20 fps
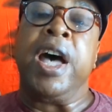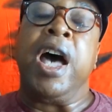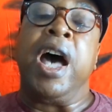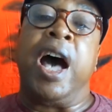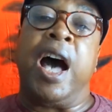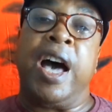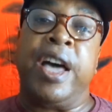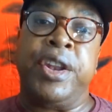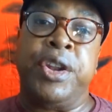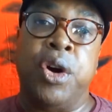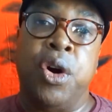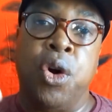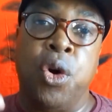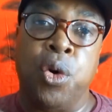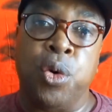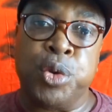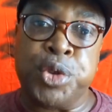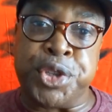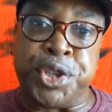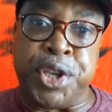and
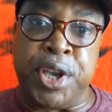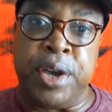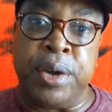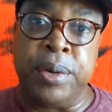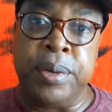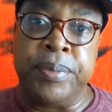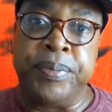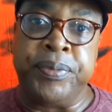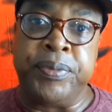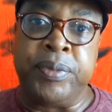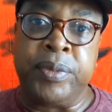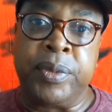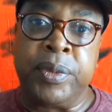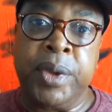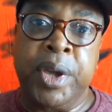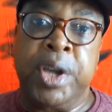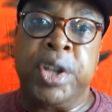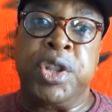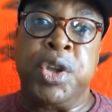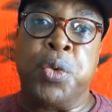also
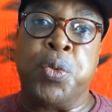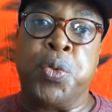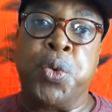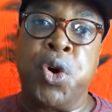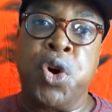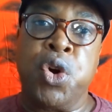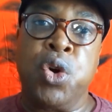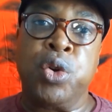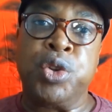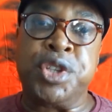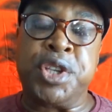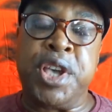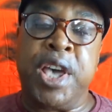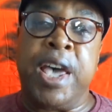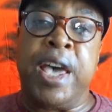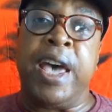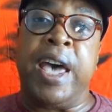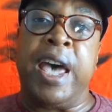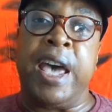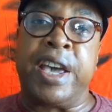the World
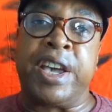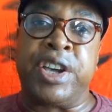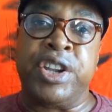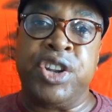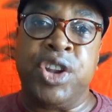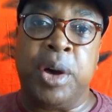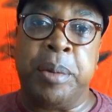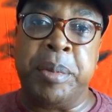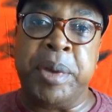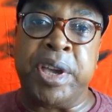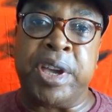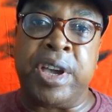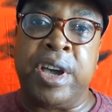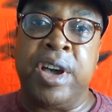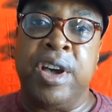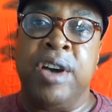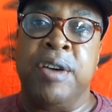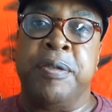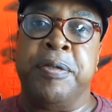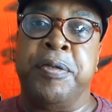Economic
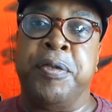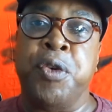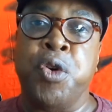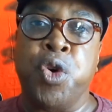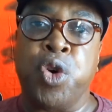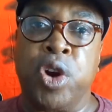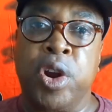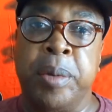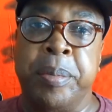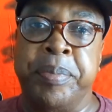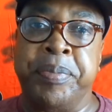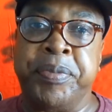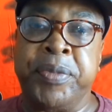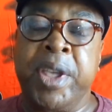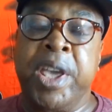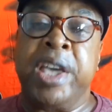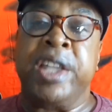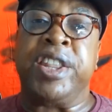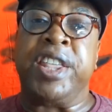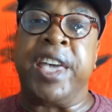Forum.
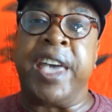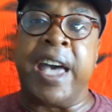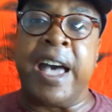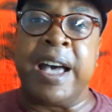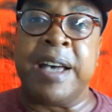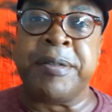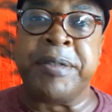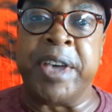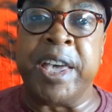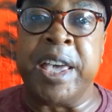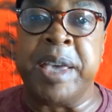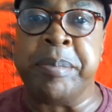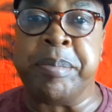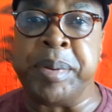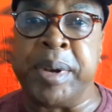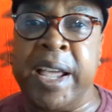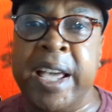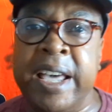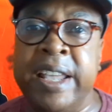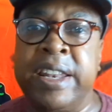They have a
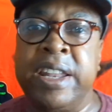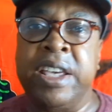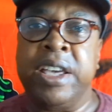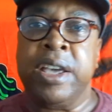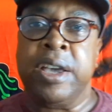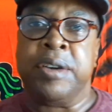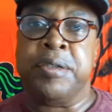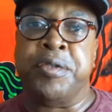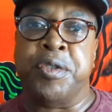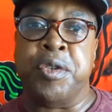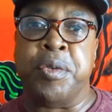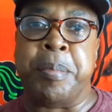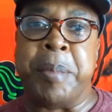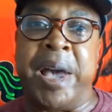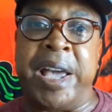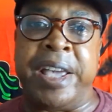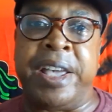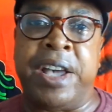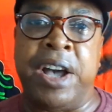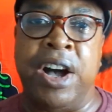plan for
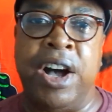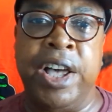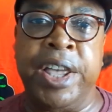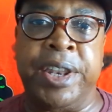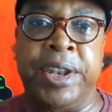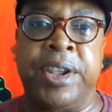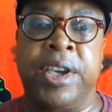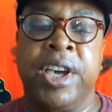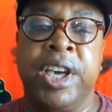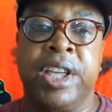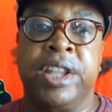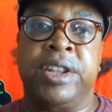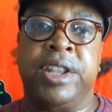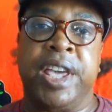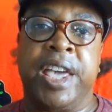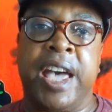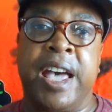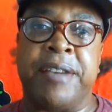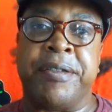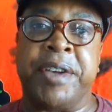mankind. They
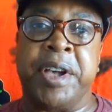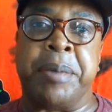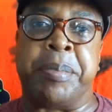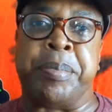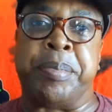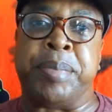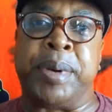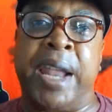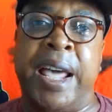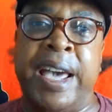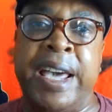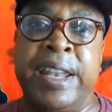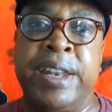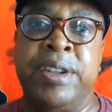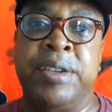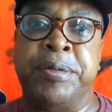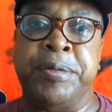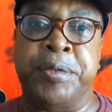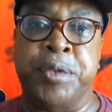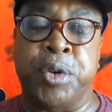have a plan
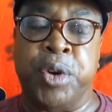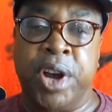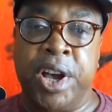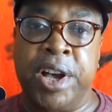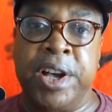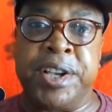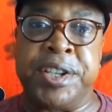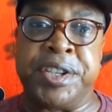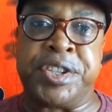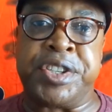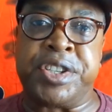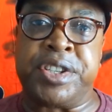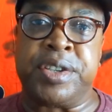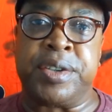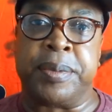for us.